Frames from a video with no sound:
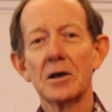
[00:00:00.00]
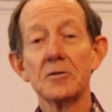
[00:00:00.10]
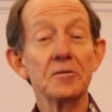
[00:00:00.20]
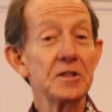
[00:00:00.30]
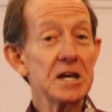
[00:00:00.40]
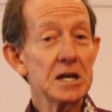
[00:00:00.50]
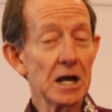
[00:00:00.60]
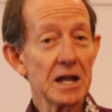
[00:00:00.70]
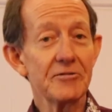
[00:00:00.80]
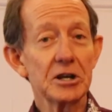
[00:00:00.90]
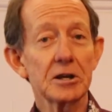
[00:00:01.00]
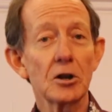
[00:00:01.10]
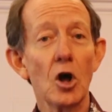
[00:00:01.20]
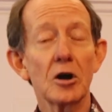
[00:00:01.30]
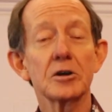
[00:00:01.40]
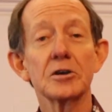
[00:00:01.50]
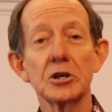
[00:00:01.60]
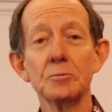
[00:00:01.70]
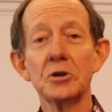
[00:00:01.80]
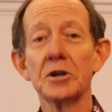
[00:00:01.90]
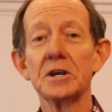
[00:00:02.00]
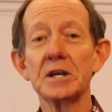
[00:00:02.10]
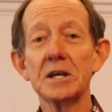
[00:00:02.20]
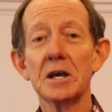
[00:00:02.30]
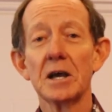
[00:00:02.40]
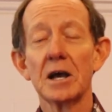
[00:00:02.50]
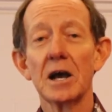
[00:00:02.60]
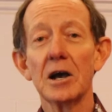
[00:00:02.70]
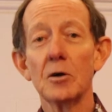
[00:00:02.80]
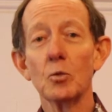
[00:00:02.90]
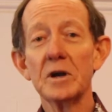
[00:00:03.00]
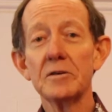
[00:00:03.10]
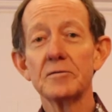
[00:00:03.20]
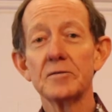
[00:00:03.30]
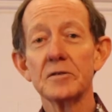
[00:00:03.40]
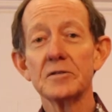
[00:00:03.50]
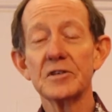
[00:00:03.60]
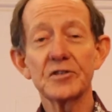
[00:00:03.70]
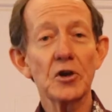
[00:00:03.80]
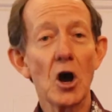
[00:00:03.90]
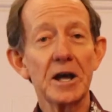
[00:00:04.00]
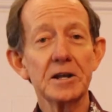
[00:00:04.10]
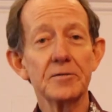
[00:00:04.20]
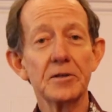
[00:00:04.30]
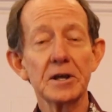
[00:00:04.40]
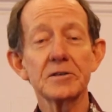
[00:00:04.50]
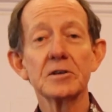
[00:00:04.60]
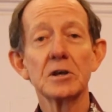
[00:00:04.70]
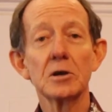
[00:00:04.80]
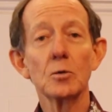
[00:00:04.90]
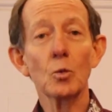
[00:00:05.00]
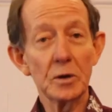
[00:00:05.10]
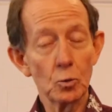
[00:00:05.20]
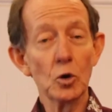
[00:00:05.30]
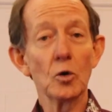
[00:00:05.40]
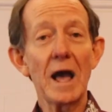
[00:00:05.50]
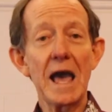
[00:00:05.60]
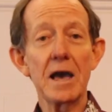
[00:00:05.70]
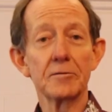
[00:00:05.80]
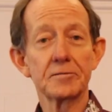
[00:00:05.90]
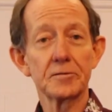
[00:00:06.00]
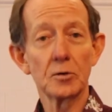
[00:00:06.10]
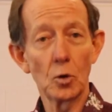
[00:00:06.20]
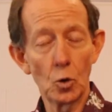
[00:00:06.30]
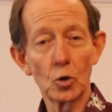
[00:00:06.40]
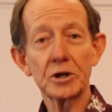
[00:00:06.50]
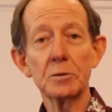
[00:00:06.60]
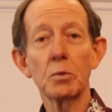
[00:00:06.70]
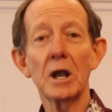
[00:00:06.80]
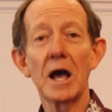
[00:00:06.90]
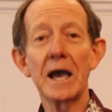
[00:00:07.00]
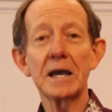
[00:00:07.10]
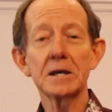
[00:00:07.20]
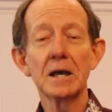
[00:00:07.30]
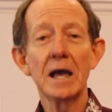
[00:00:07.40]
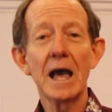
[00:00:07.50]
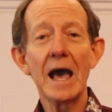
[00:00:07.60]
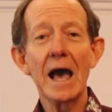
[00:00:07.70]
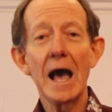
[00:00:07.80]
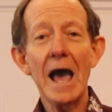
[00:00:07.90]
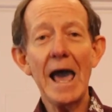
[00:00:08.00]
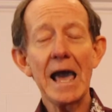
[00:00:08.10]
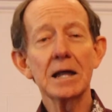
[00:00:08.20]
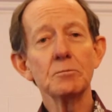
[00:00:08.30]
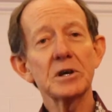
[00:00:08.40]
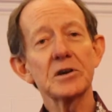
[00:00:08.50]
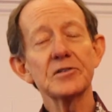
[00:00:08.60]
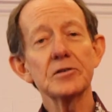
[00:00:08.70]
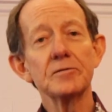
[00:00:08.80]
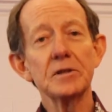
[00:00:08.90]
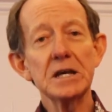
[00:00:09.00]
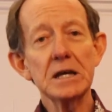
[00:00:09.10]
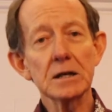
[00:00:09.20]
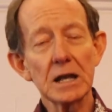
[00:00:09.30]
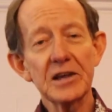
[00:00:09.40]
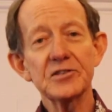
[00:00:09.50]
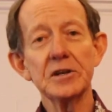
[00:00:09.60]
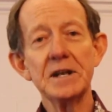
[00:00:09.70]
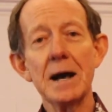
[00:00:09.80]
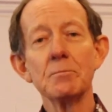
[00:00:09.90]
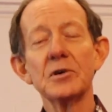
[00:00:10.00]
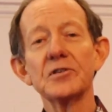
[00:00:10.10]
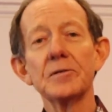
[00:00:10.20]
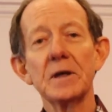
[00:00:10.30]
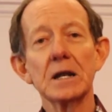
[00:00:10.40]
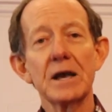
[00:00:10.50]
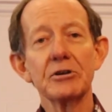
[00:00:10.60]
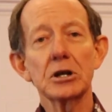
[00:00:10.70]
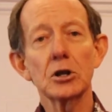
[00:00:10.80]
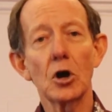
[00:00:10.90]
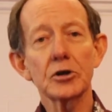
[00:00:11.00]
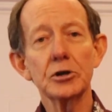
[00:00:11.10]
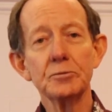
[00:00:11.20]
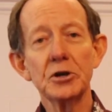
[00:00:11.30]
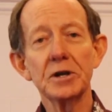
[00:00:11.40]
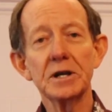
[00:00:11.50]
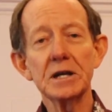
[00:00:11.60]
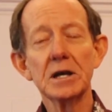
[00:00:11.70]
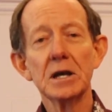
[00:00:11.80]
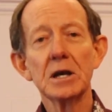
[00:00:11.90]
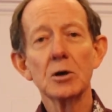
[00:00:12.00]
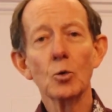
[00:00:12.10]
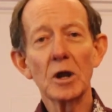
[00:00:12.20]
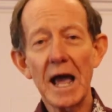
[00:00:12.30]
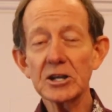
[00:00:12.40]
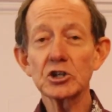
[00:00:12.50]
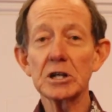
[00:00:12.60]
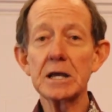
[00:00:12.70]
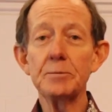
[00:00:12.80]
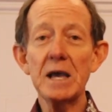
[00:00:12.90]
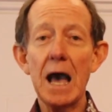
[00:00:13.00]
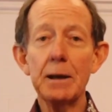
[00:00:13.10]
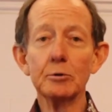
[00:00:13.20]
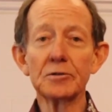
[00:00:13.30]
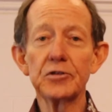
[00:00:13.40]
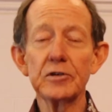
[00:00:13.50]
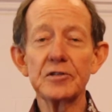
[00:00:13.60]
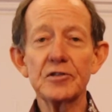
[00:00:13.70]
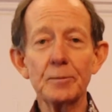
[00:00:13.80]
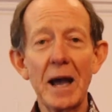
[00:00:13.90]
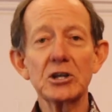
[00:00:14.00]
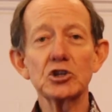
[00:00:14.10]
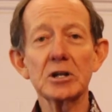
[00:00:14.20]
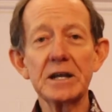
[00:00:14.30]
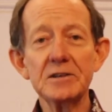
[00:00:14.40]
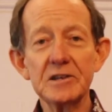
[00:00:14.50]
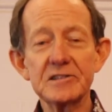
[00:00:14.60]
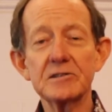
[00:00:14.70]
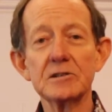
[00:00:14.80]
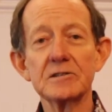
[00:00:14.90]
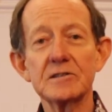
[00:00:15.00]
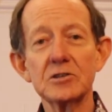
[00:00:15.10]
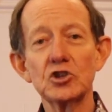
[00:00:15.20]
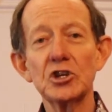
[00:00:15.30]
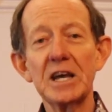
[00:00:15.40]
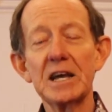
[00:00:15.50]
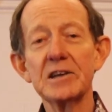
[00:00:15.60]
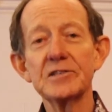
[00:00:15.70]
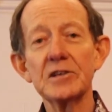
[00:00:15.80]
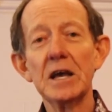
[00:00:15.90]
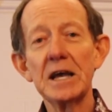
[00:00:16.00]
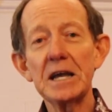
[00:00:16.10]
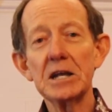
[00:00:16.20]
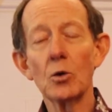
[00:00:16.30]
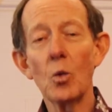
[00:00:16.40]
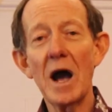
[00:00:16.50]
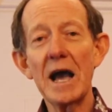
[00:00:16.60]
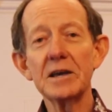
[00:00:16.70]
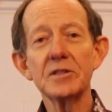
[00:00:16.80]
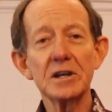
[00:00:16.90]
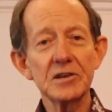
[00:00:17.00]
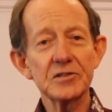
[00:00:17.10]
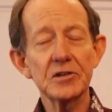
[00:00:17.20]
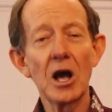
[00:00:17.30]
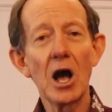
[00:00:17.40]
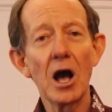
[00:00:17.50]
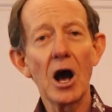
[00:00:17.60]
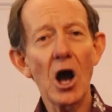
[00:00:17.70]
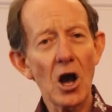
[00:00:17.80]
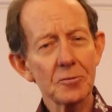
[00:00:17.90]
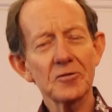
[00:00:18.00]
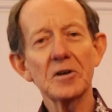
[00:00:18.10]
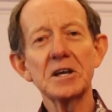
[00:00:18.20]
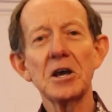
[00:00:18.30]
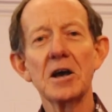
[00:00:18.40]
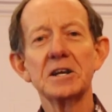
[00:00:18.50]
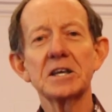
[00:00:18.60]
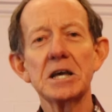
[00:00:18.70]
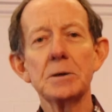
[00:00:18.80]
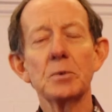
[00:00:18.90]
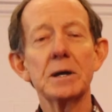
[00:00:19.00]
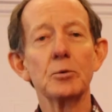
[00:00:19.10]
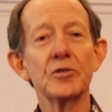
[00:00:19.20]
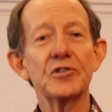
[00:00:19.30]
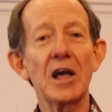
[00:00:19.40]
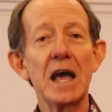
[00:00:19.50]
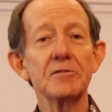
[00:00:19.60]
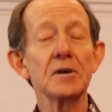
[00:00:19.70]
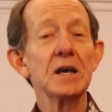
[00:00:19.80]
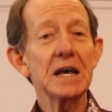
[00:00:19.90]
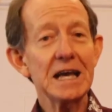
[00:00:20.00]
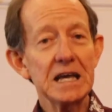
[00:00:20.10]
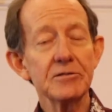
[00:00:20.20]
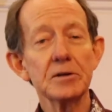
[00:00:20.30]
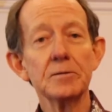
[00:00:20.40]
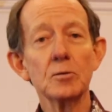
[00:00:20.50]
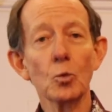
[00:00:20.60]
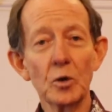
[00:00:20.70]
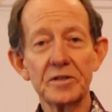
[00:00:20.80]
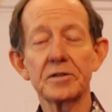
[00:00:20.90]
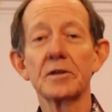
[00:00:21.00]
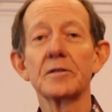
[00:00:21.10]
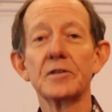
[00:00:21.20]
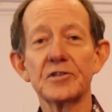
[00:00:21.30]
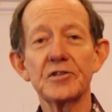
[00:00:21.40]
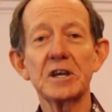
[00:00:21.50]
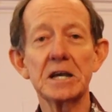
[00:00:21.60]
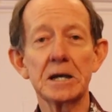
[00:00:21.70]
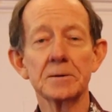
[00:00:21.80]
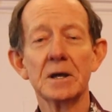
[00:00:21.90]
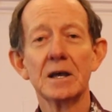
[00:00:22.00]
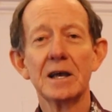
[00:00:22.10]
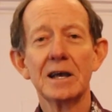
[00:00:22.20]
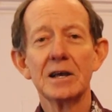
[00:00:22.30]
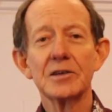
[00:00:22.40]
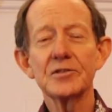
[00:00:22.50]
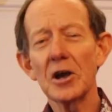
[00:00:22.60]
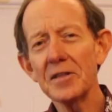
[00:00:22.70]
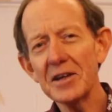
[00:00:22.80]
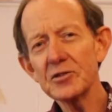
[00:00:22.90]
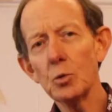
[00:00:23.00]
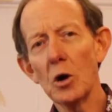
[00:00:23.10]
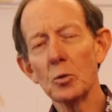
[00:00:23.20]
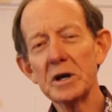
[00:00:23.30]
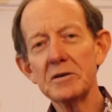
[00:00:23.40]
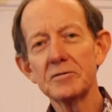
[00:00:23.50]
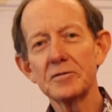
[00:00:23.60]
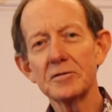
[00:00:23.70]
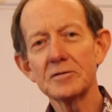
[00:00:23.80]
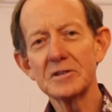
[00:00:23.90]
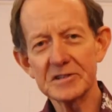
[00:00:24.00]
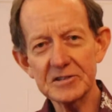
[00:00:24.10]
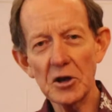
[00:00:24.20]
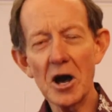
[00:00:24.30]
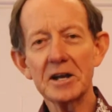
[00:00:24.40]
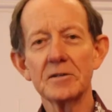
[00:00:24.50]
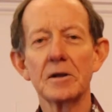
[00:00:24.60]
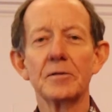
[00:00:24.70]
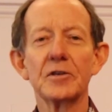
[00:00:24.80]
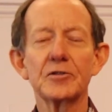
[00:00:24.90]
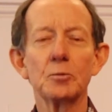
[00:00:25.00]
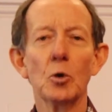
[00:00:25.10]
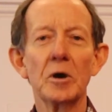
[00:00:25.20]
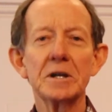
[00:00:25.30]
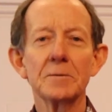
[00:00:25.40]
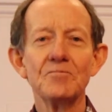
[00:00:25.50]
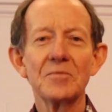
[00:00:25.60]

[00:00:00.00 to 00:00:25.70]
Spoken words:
For the 11 o'clock community, we've decided that we will have organ playing, and because of the lesser numbers in the 11 o'clock community, we'll actually be able to spatially distance the chairs in a way that is hopefully going to keep people safe even with the singing. So that's what we've decided at this point.